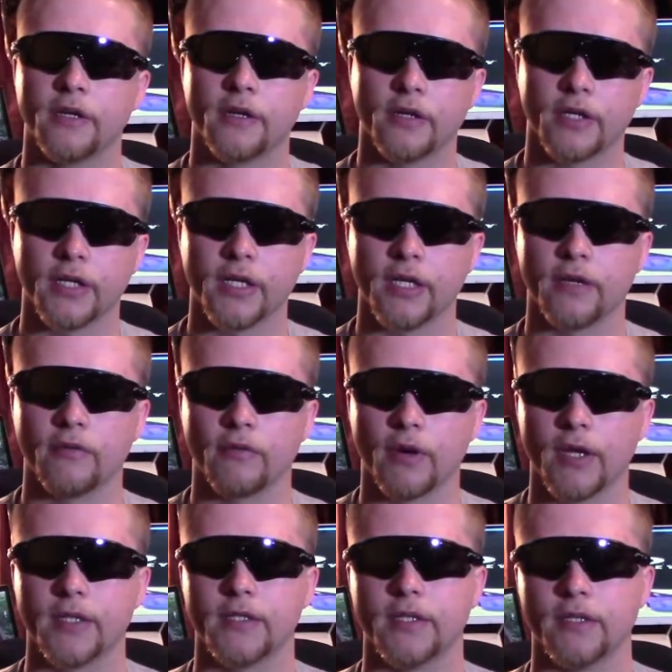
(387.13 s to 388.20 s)
you're going to get
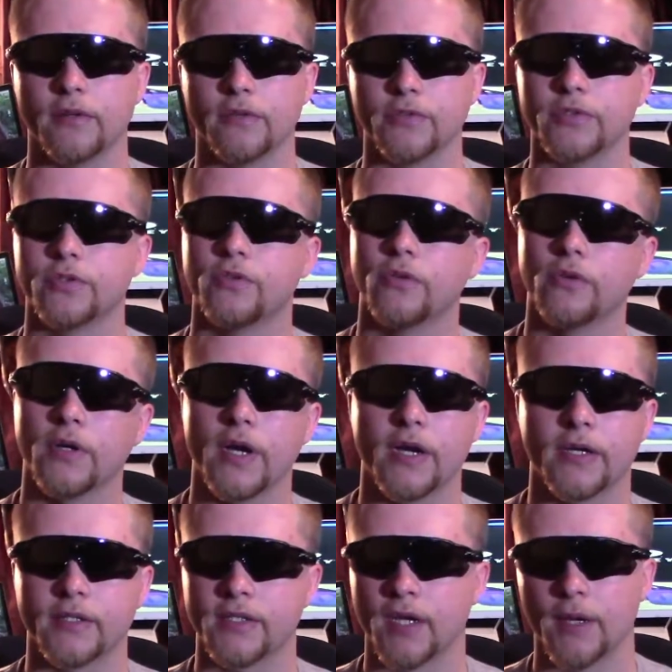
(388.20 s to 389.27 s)
great deals. Or
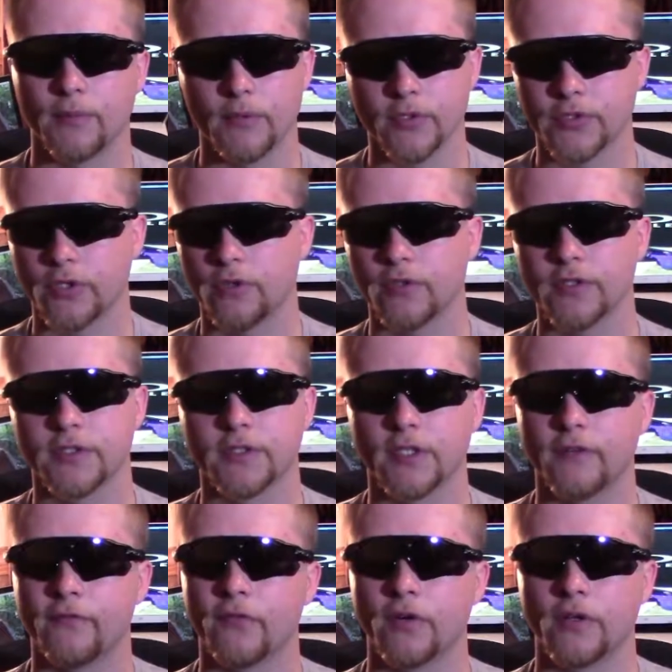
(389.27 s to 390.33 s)
anytime. There's always
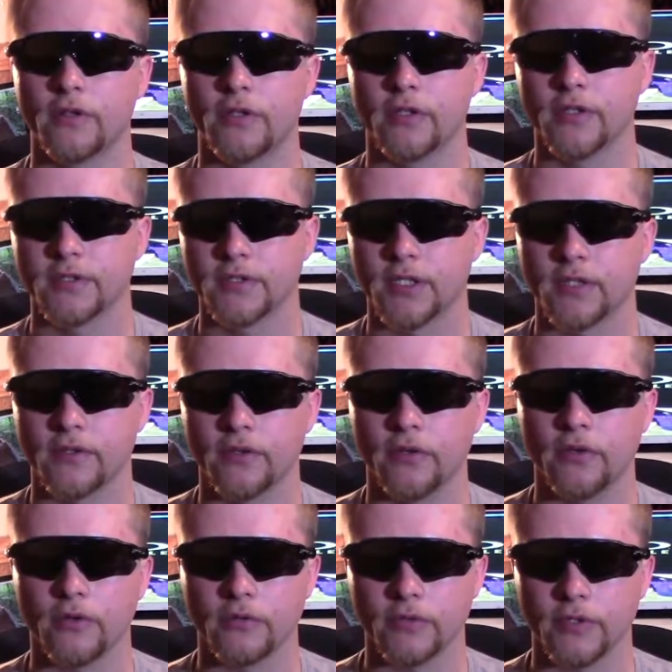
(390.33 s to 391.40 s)
stuff on clearance at the
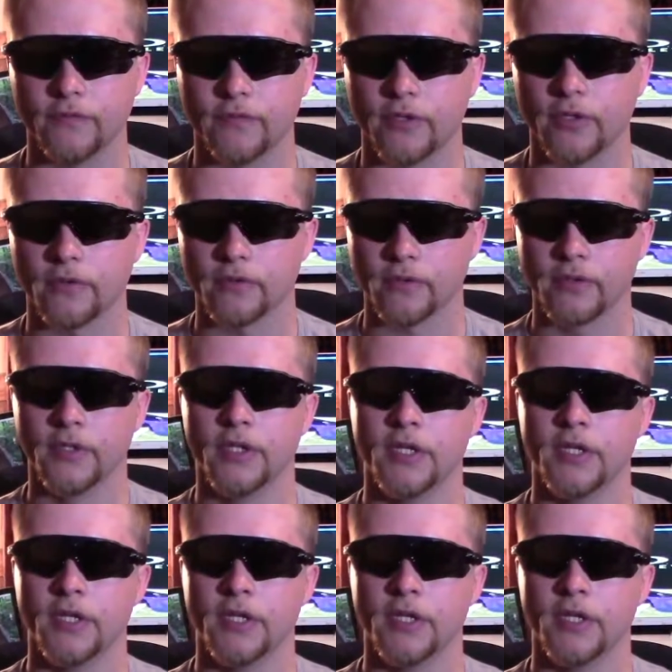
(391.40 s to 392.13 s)
Oakley vault.